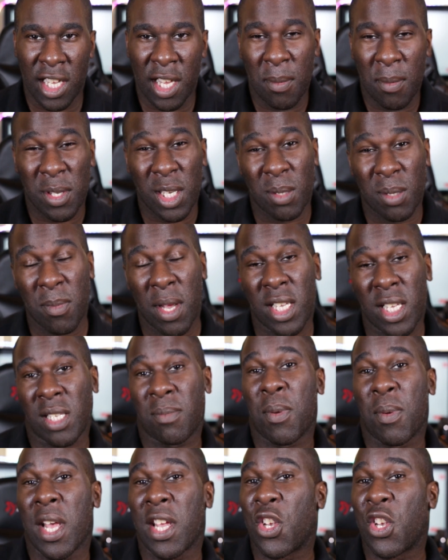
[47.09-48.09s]
It just
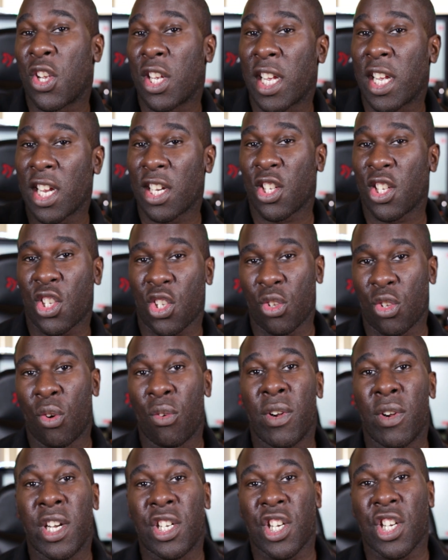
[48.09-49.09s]
matters about you can get the
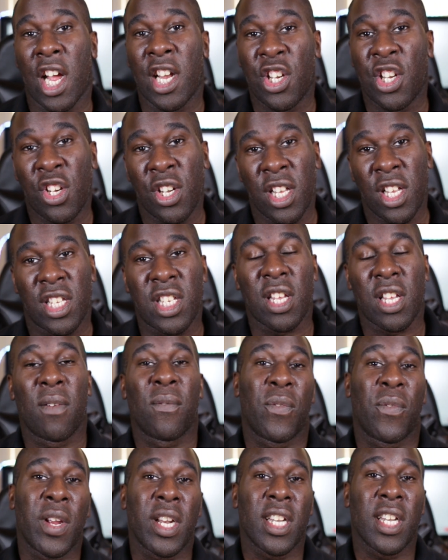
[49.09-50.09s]
storage, and you need
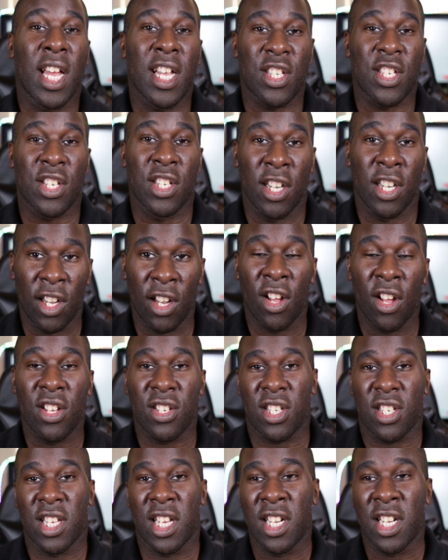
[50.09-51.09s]
something that's going to
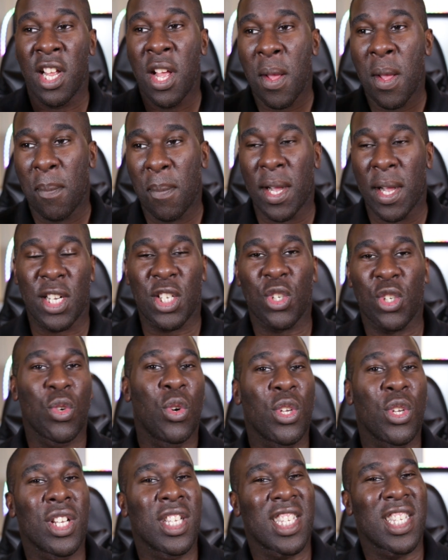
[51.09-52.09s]
last and make
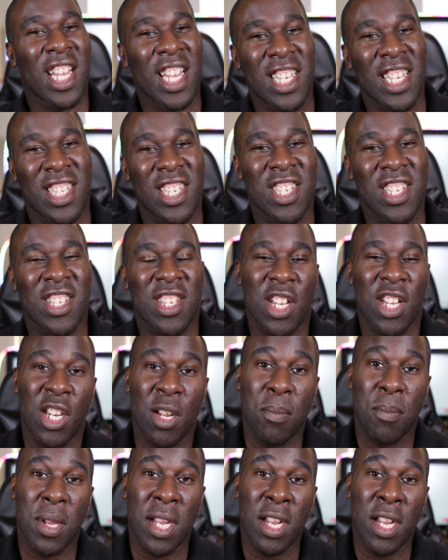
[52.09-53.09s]
sure your data is going
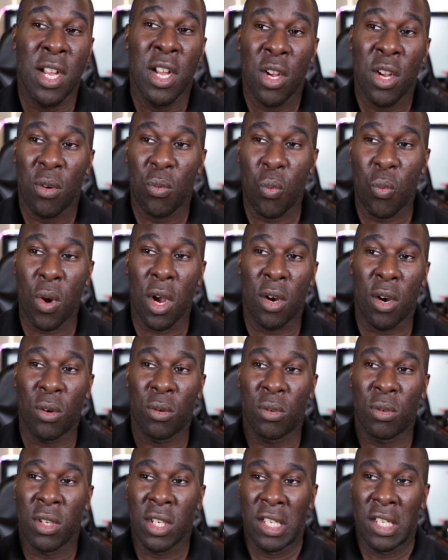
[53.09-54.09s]
to be
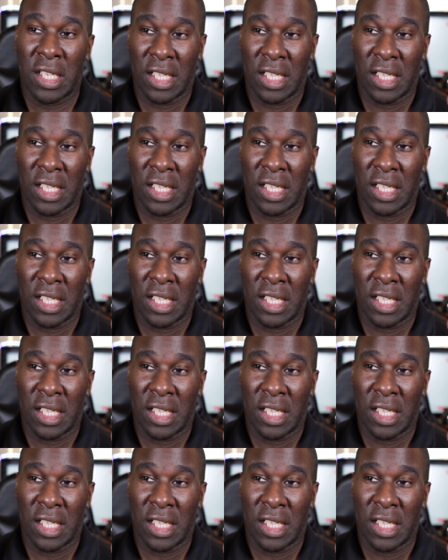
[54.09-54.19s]
well